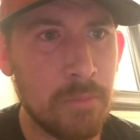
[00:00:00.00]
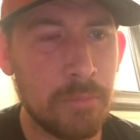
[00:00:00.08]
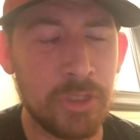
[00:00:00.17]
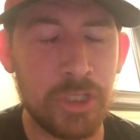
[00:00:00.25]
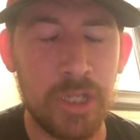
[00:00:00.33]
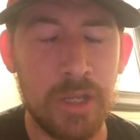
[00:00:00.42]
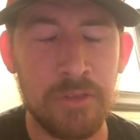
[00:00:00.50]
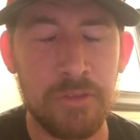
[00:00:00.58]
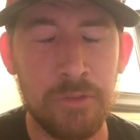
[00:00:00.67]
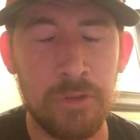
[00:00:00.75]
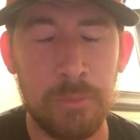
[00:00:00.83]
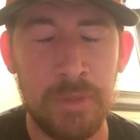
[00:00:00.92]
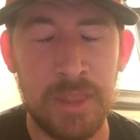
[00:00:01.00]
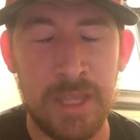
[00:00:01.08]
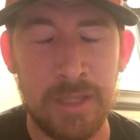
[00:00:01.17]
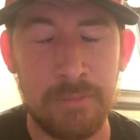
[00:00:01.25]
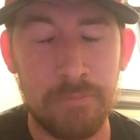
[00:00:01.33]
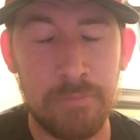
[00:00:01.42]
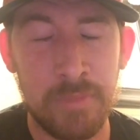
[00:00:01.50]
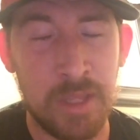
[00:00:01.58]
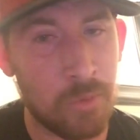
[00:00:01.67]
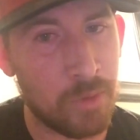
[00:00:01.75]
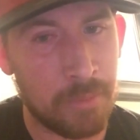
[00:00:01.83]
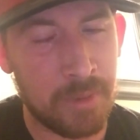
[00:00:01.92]
But she also told me that
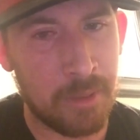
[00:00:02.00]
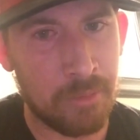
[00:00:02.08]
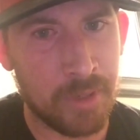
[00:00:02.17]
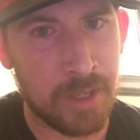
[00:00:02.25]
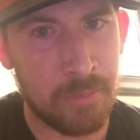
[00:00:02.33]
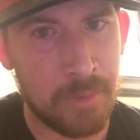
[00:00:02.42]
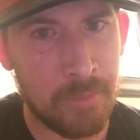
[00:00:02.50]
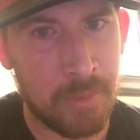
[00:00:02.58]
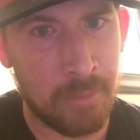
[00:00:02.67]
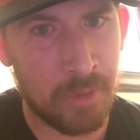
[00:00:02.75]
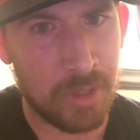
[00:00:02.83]
they want to be able to give me my